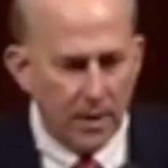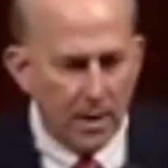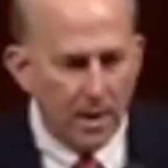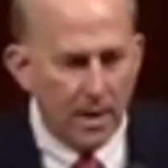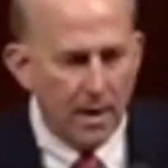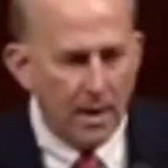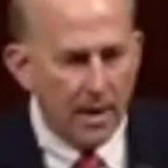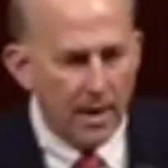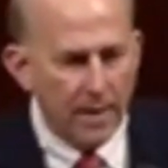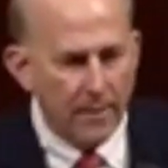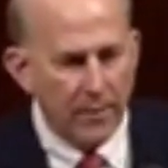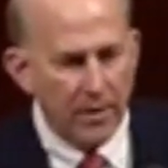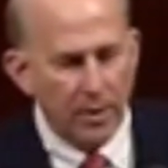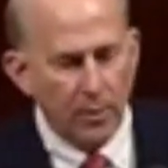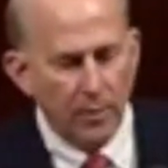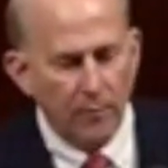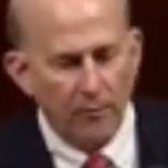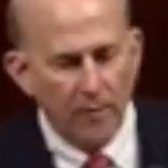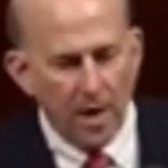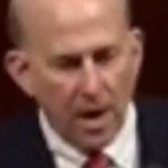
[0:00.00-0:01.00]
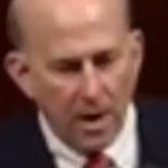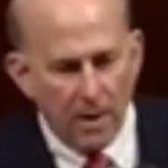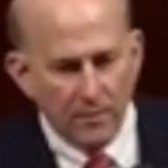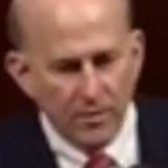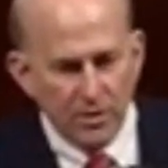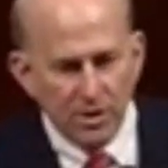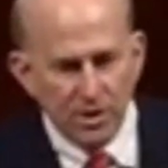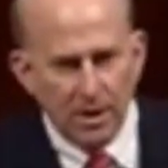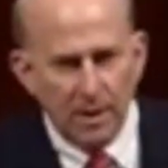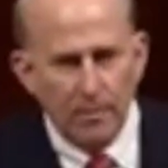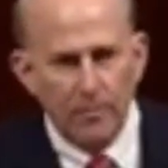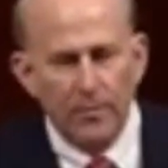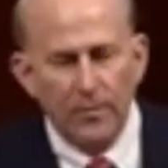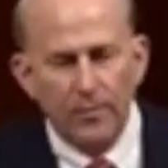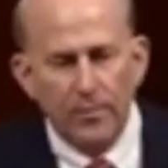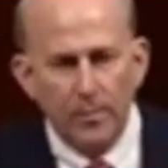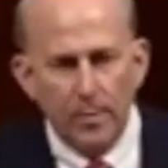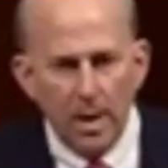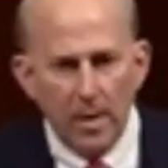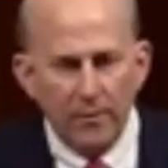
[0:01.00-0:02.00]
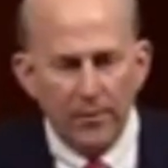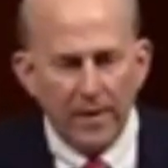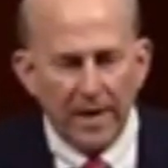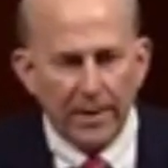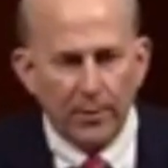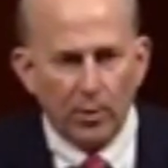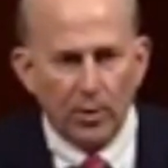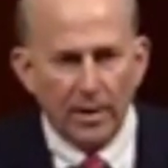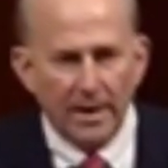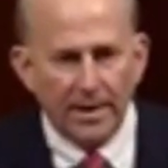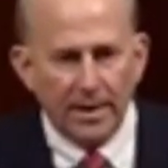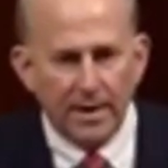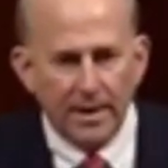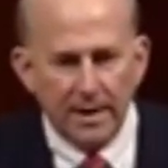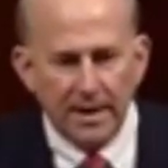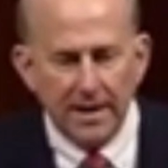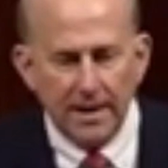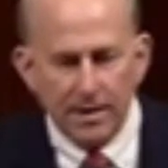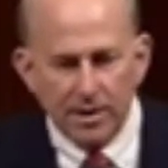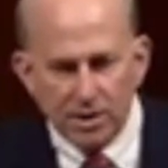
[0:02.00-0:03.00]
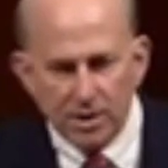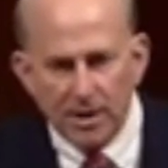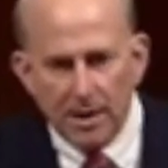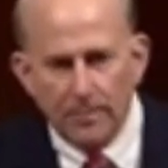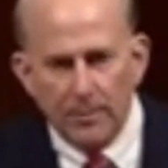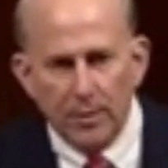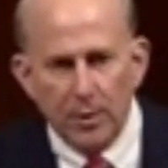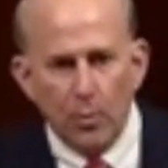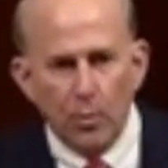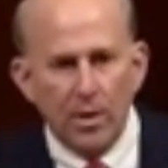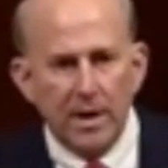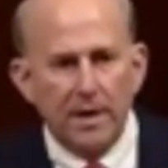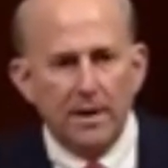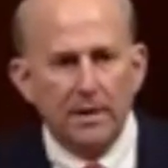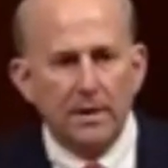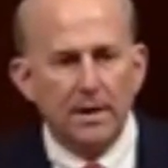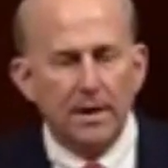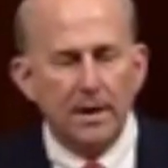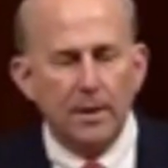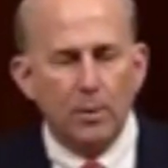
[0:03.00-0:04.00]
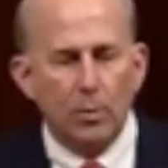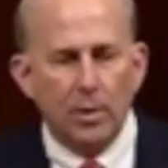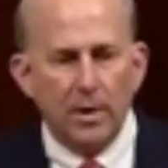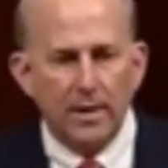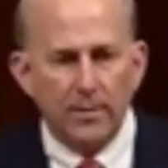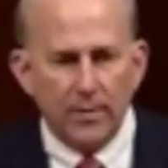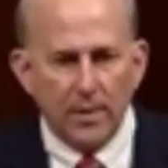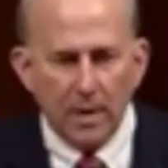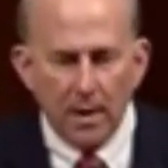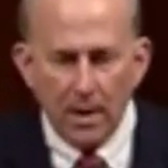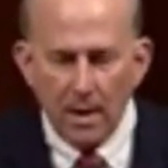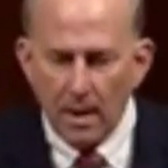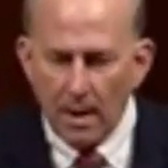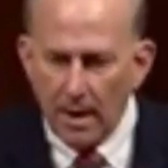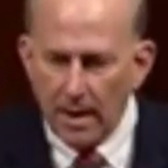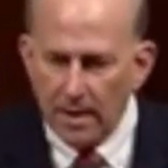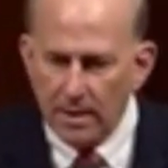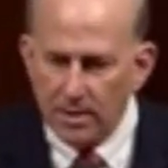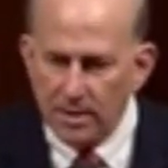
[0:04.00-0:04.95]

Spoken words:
and get an unjust decision blocking a gun purchase. But